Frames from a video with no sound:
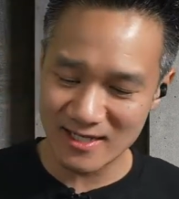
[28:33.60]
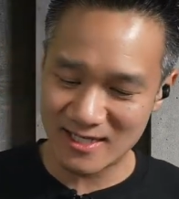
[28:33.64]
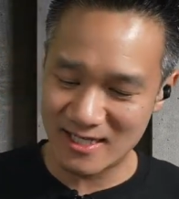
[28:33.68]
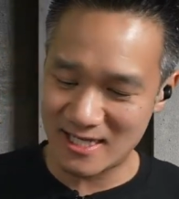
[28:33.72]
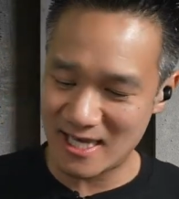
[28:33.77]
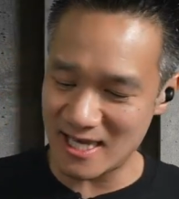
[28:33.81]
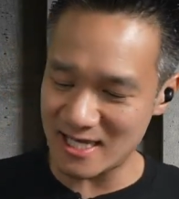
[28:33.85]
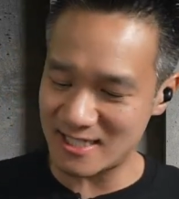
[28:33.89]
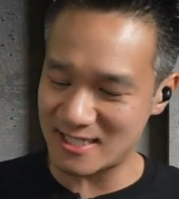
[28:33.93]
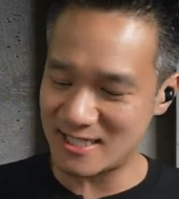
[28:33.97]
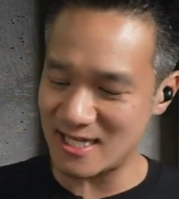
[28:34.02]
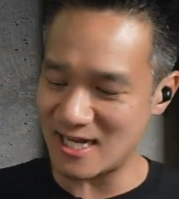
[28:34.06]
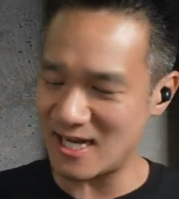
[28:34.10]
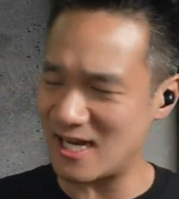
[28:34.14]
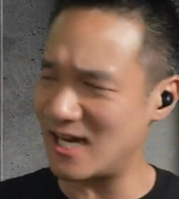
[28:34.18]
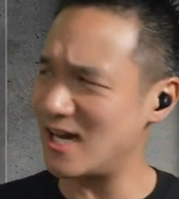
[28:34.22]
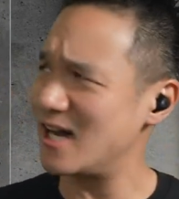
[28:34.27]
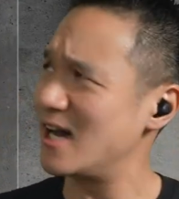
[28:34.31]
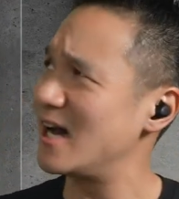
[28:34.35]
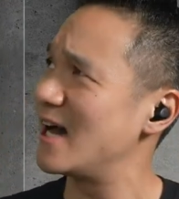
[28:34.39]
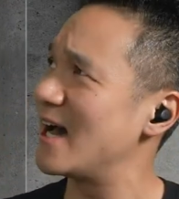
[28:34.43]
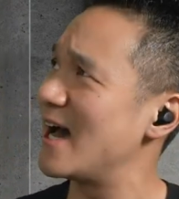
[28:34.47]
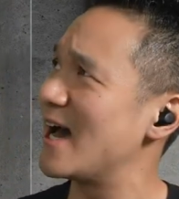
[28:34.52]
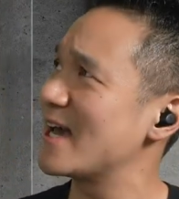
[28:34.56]
kick the,
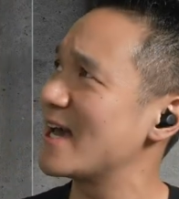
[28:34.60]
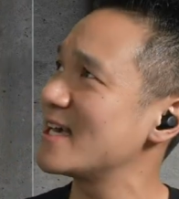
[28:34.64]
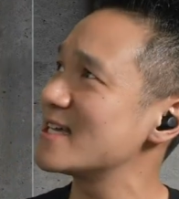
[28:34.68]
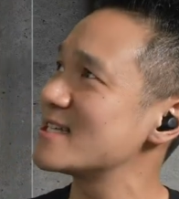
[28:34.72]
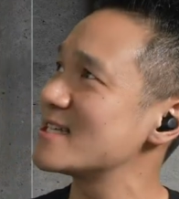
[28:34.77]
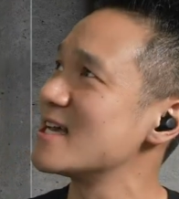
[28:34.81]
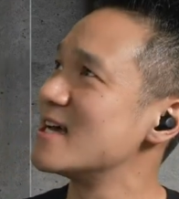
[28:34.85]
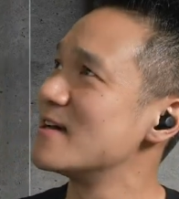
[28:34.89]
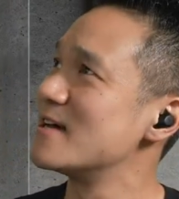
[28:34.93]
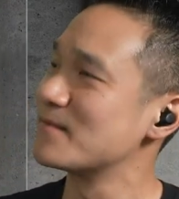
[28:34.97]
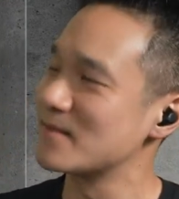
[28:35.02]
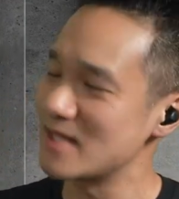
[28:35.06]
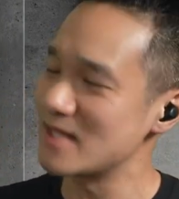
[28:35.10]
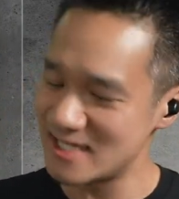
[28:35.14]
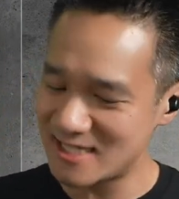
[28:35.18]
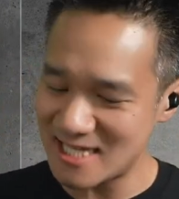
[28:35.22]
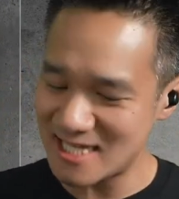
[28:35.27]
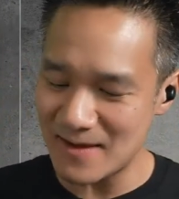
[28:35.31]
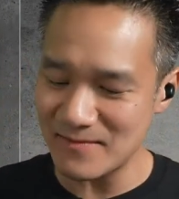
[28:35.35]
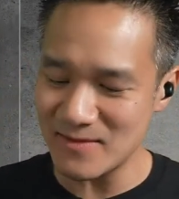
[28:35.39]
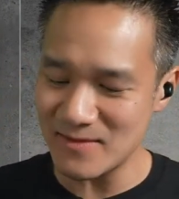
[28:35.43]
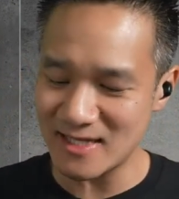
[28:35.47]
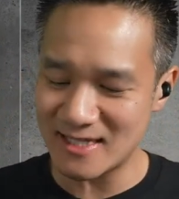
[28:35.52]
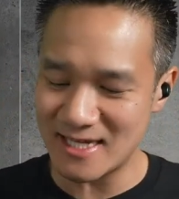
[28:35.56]
uh, I guess it's
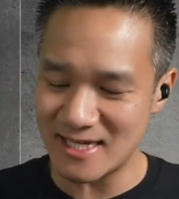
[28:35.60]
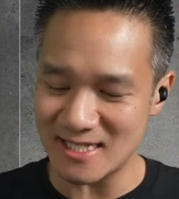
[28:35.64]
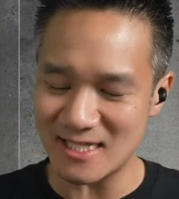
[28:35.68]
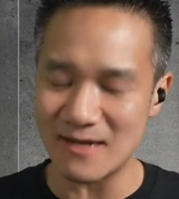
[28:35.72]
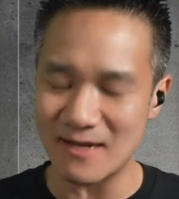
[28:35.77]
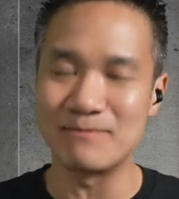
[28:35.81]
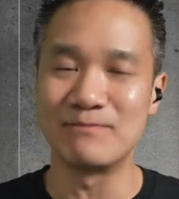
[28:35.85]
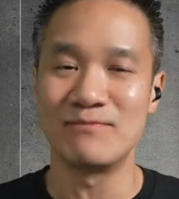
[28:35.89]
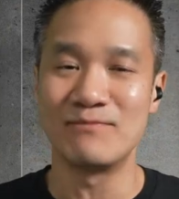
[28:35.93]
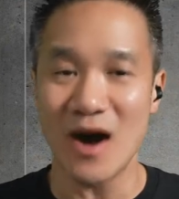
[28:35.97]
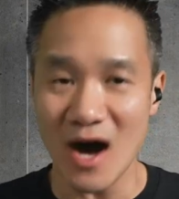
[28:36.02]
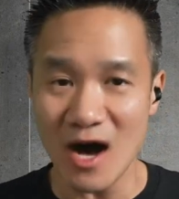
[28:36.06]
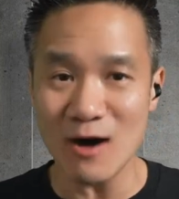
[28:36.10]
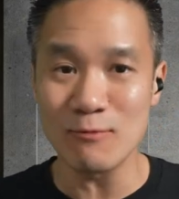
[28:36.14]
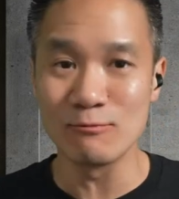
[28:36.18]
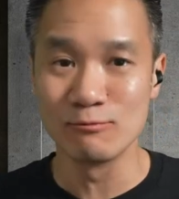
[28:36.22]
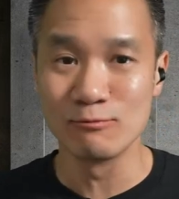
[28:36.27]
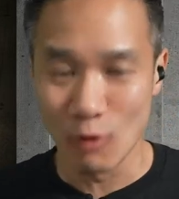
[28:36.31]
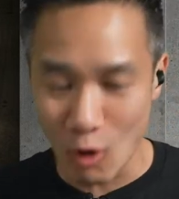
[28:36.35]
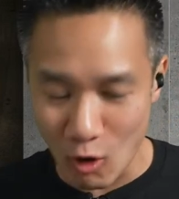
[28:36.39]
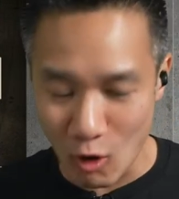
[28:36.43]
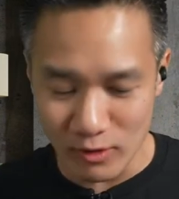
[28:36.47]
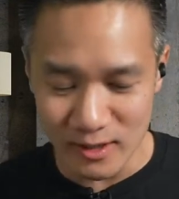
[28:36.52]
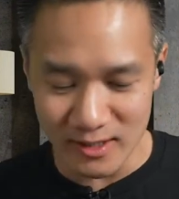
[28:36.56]
time to get the ball
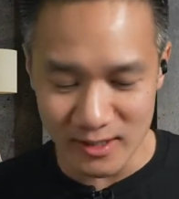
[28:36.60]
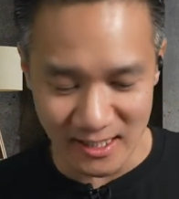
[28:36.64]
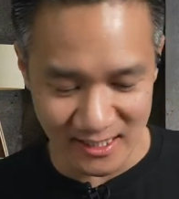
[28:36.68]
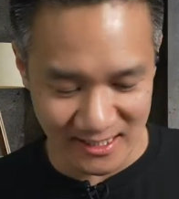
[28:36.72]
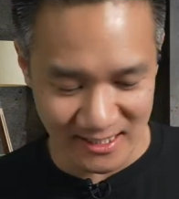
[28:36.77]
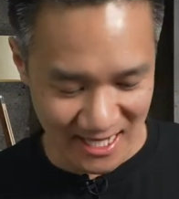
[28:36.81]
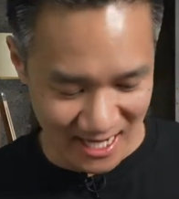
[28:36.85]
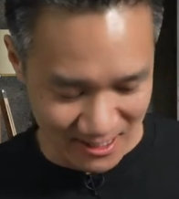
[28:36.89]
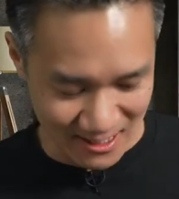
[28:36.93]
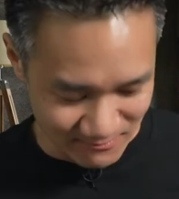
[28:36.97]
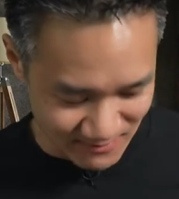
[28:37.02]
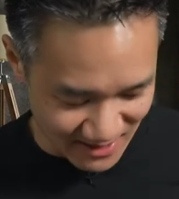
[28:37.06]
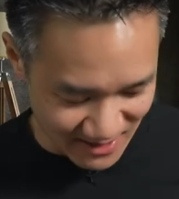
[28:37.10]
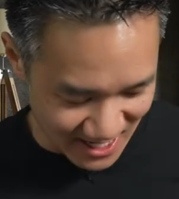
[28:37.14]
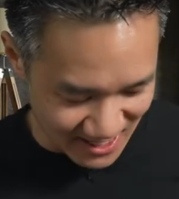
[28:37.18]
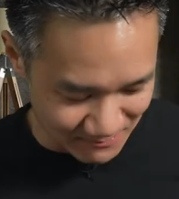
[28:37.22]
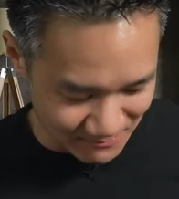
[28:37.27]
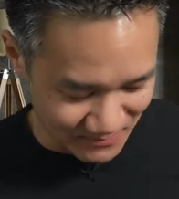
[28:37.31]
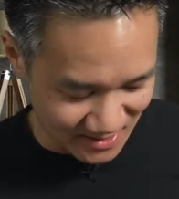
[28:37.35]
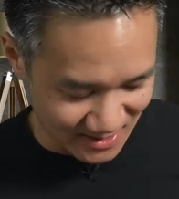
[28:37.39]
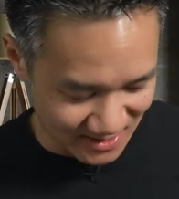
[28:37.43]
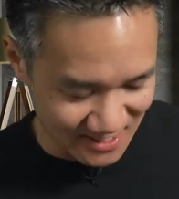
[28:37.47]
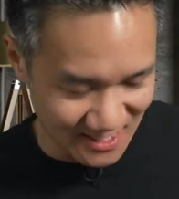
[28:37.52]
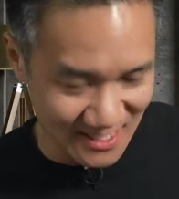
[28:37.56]
rolling again,
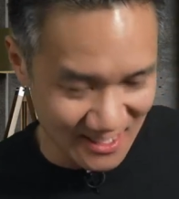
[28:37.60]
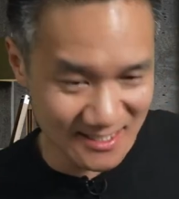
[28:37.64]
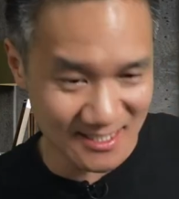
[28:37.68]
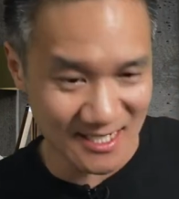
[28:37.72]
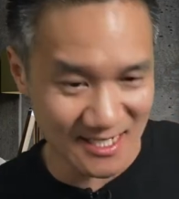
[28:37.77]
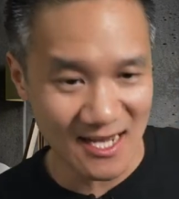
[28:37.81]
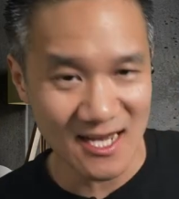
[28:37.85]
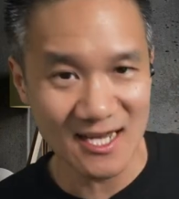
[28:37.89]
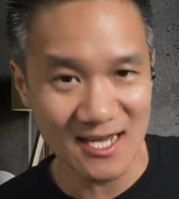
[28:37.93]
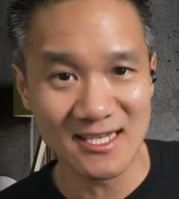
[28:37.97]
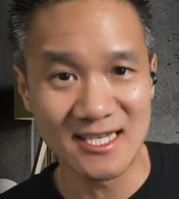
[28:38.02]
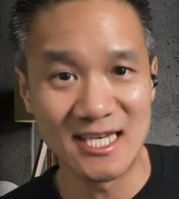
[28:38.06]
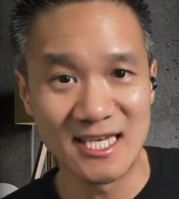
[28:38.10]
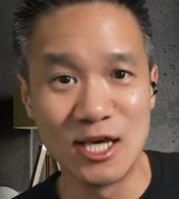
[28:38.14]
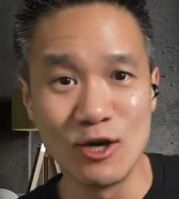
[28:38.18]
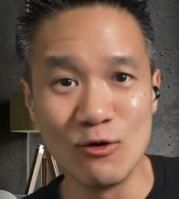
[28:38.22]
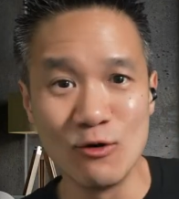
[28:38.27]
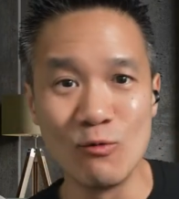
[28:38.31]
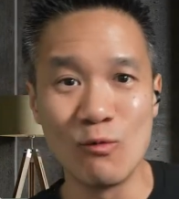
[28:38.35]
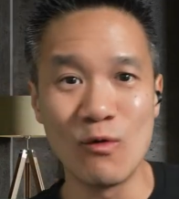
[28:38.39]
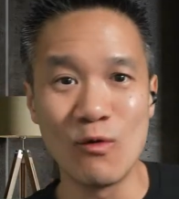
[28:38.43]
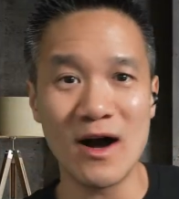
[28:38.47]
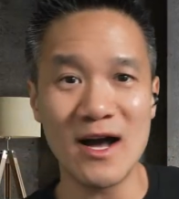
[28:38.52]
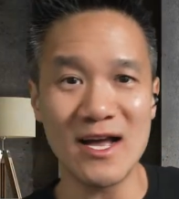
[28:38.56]
right? Because
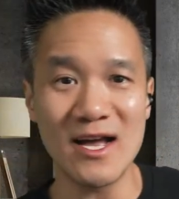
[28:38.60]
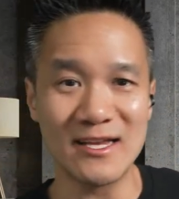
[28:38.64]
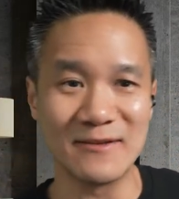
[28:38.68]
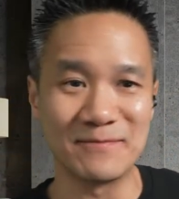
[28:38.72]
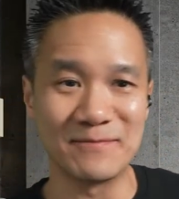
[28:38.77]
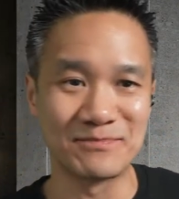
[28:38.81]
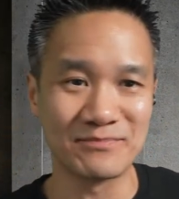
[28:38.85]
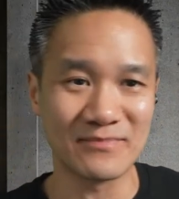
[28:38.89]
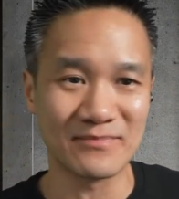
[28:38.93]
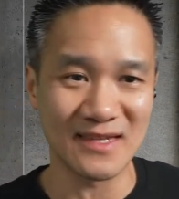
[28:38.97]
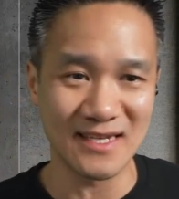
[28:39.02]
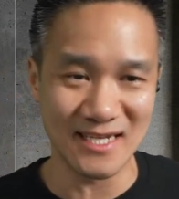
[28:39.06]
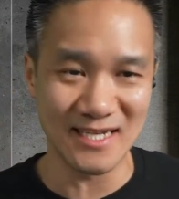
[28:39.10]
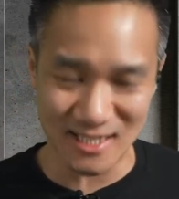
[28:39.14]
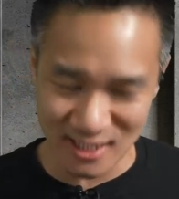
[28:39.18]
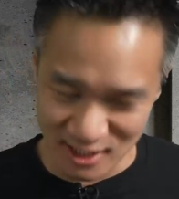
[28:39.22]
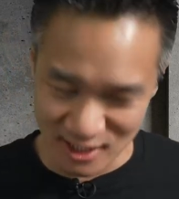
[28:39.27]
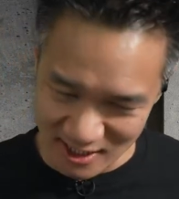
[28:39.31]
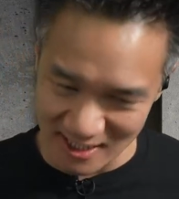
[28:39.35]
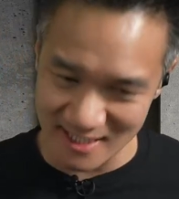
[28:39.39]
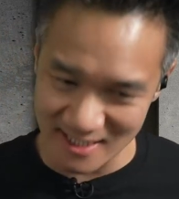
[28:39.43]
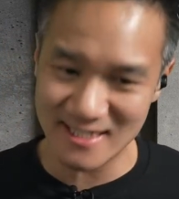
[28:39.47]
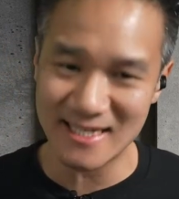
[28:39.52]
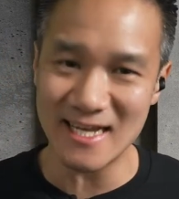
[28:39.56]
Q1 is
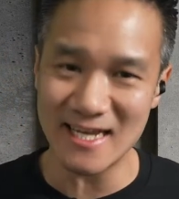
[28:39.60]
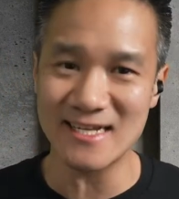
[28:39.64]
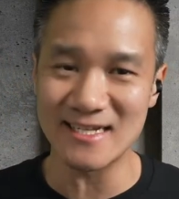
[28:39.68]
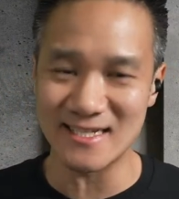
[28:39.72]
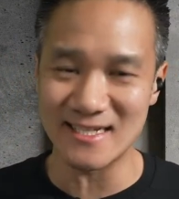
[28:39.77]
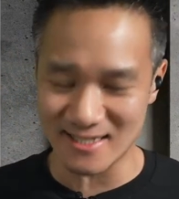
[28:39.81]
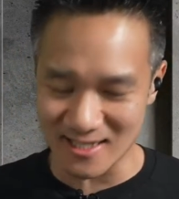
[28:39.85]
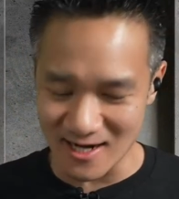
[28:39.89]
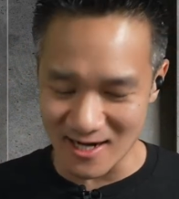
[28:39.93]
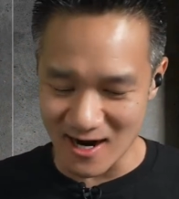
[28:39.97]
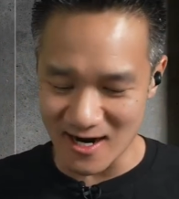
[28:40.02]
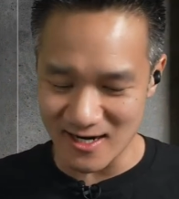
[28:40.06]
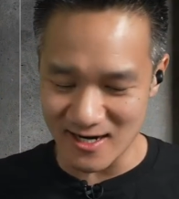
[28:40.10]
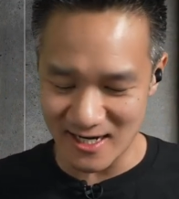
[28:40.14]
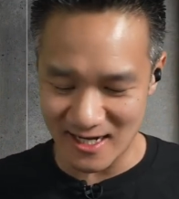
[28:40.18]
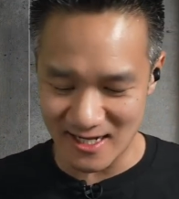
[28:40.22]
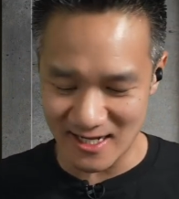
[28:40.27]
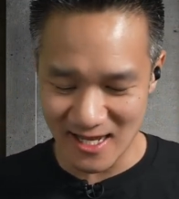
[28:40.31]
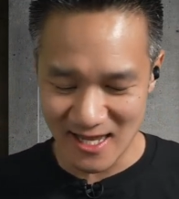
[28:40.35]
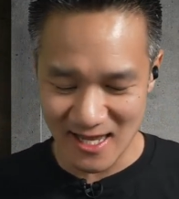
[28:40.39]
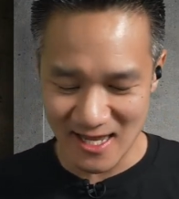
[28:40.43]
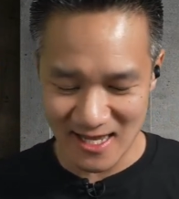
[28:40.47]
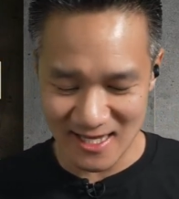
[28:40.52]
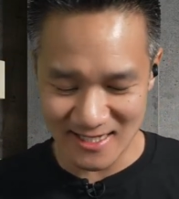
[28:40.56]
just getting started.